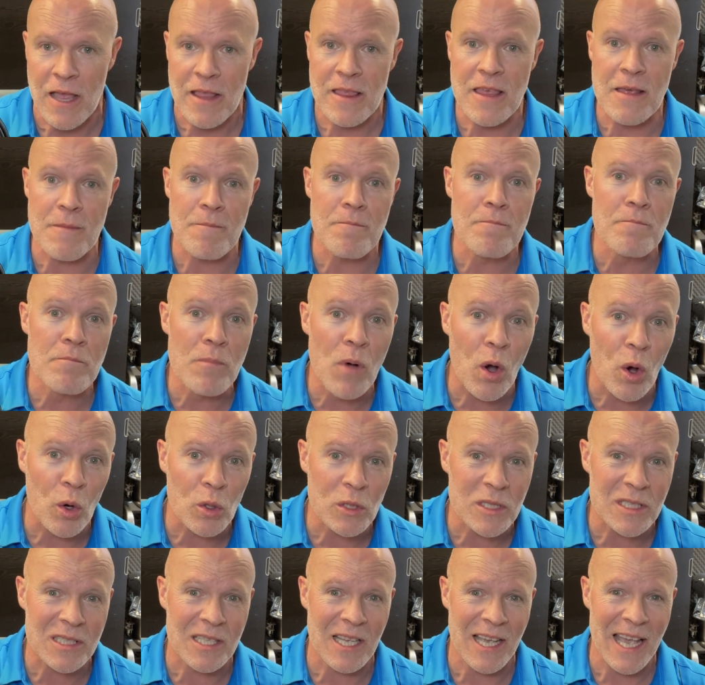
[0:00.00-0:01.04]
that
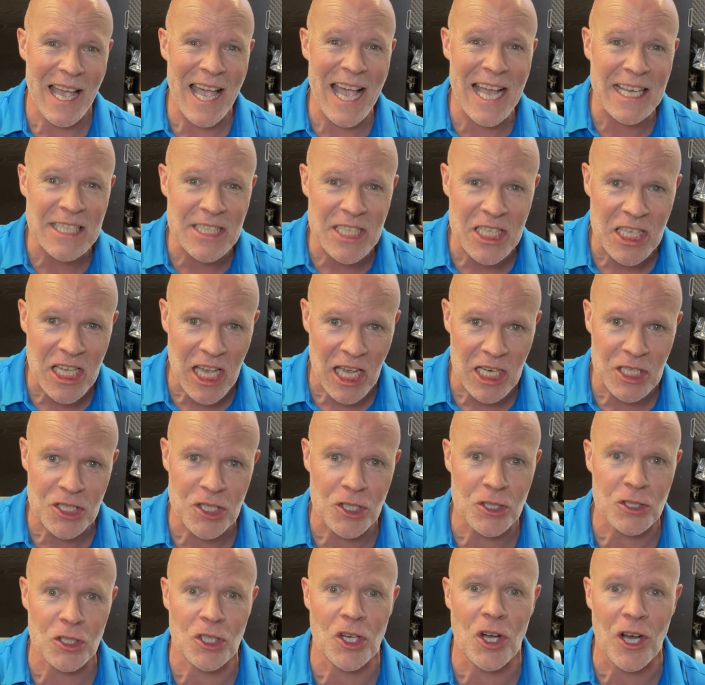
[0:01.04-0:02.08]
most
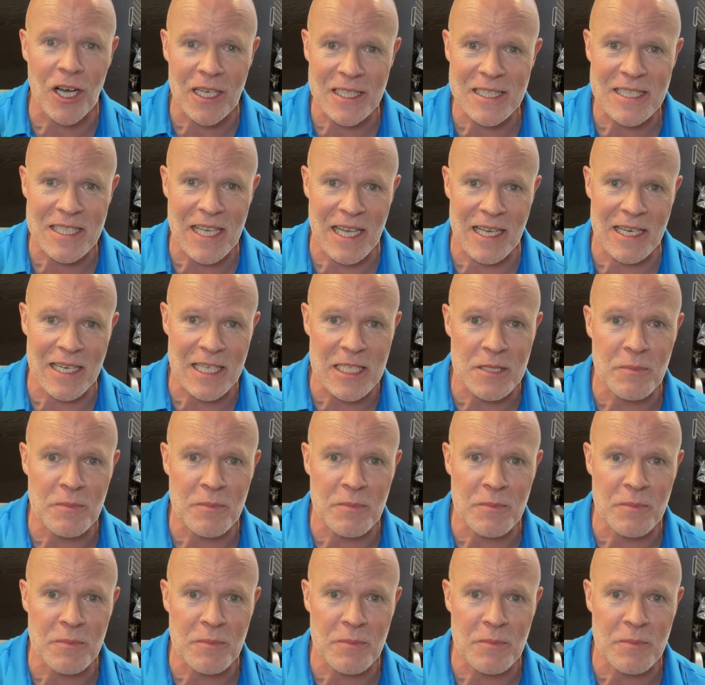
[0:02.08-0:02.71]
educational content